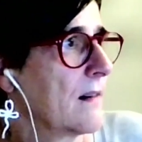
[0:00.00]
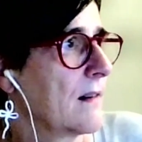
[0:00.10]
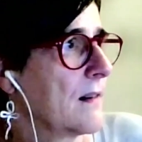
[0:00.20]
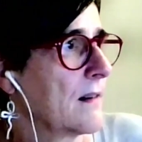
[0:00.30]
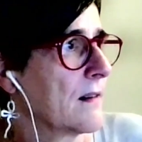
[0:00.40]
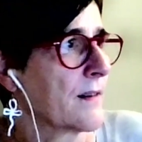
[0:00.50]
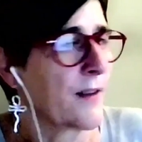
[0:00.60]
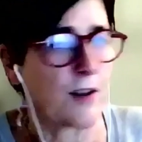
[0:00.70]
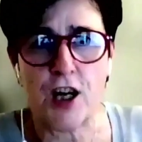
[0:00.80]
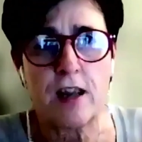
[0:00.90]
The
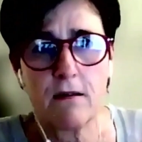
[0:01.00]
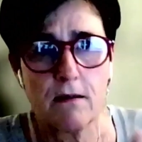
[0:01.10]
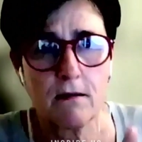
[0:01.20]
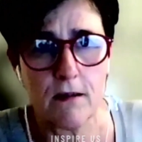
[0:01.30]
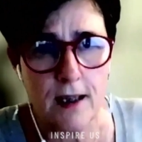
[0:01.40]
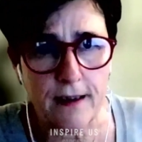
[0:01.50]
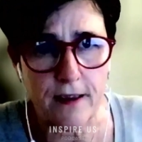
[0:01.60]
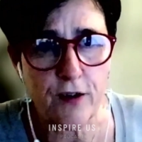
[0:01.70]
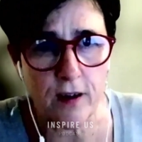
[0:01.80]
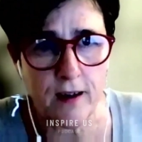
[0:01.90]
chicken gets
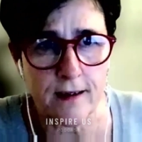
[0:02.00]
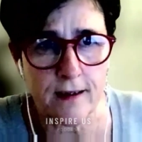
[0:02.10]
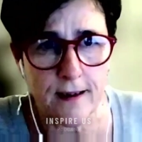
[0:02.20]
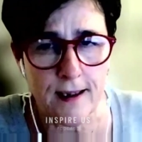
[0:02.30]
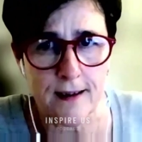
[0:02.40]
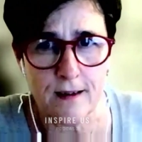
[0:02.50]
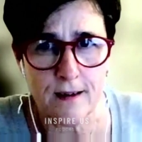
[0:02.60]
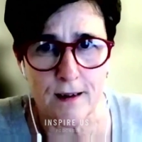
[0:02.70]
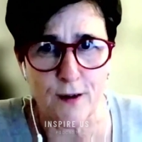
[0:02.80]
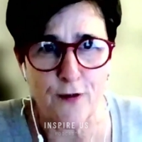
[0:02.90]

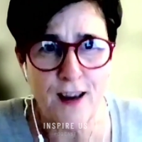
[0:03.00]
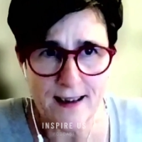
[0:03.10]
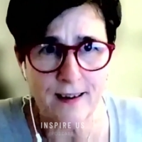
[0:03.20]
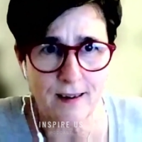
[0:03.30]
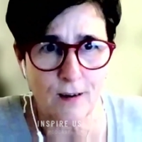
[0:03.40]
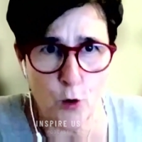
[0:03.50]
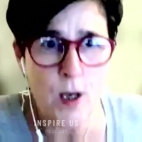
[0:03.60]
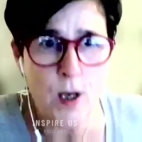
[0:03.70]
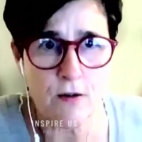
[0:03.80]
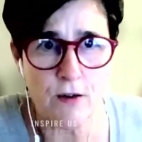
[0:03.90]
fat
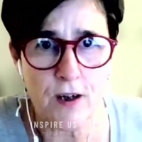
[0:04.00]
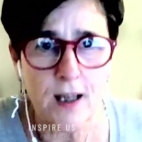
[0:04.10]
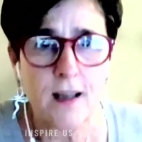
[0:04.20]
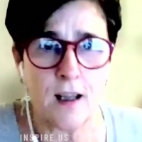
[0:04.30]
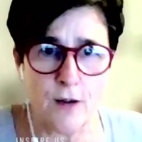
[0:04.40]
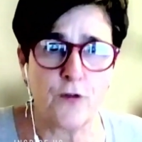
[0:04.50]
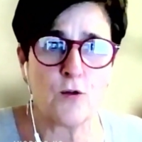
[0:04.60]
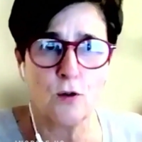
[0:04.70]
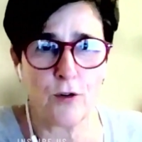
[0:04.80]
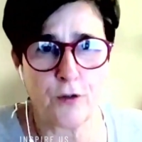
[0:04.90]
quicker if you
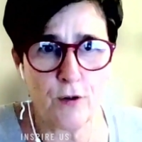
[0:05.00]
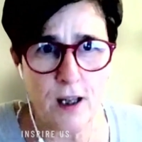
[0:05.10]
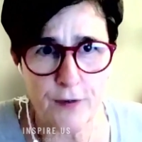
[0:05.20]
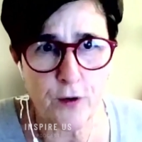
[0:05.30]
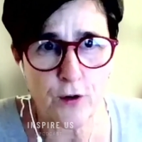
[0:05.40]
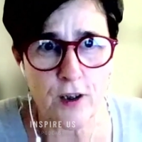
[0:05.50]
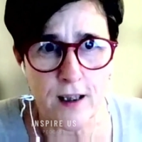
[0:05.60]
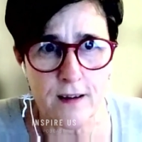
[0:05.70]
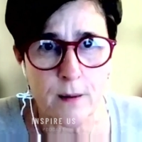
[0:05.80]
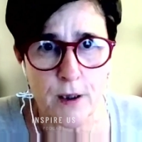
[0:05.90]
also have certain
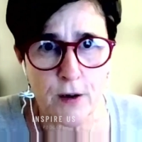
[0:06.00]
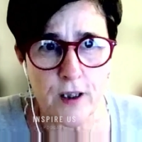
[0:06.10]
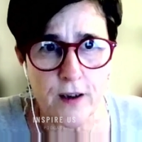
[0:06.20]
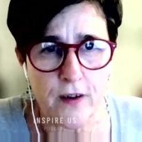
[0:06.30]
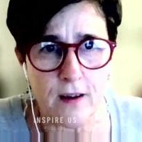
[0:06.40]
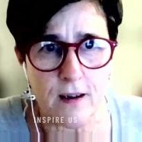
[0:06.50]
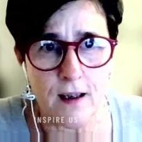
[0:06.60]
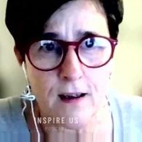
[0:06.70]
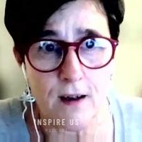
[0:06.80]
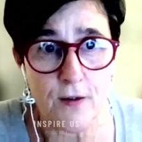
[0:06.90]
antibiotics in
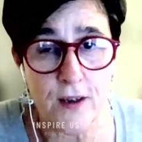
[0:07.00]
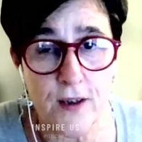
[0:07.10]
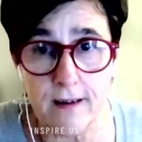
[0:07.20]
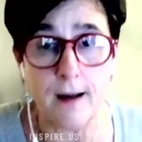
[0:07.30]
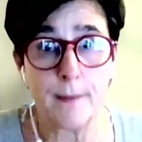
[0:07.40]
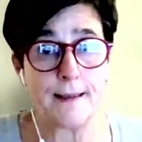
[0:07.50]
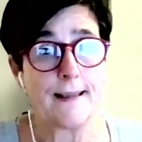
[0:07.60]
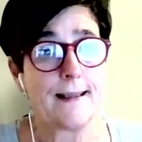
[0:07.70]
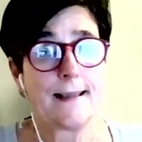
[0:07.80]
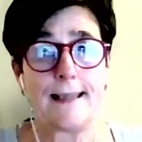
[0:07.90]
their feed.
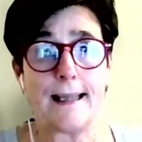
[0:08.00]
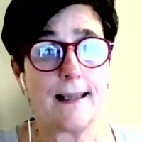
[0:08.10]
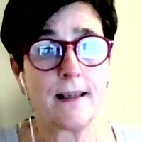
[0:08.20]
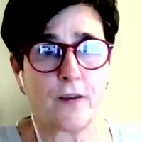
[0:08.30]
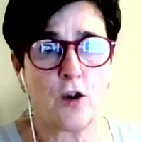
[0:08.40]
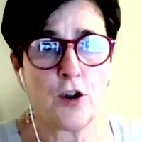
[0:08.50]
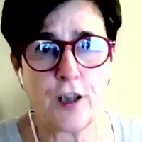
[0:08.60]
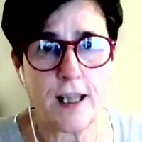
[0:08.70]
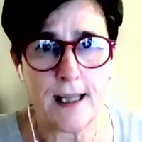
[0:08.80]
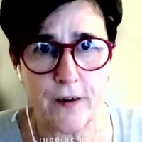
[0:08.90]
That is not
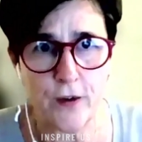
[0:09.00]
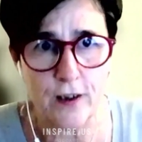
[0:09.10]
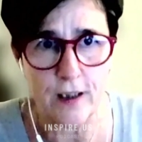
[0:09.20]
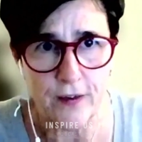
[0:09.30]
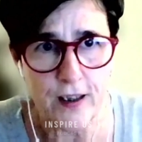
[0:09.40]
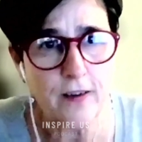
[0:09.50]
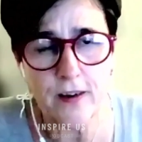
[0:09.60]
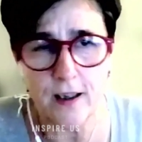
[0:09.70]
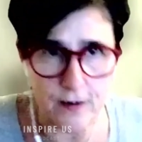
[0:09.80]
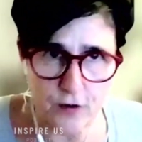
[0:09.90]
against the disease. That
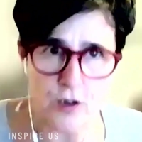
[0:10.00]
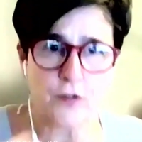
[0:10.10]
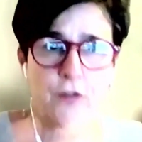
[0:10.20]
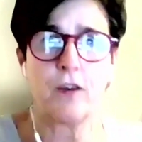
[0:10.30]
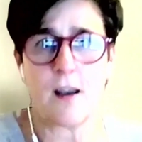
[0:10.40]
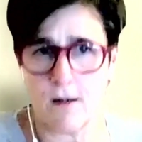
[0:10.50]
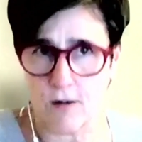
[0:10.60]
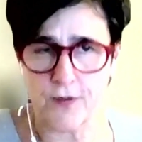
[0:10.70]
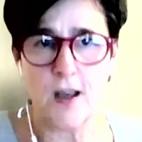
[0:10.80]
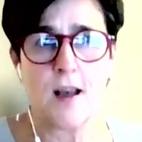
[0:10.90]
is just kind of
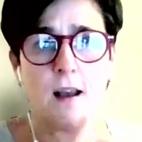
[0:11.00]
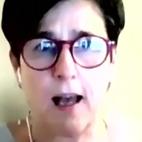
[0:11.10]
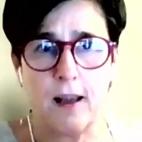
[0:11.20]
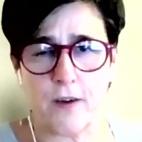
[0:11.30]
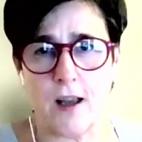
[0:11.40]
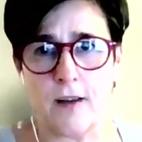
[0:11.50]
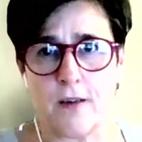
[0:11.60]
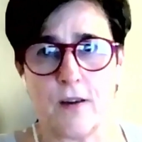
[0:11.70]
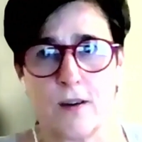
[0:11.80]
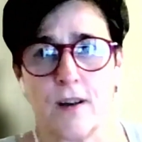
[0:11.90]
as
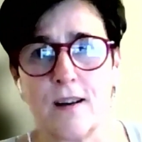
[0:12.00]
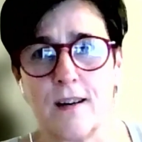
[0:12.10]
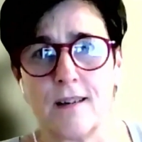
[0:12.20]
a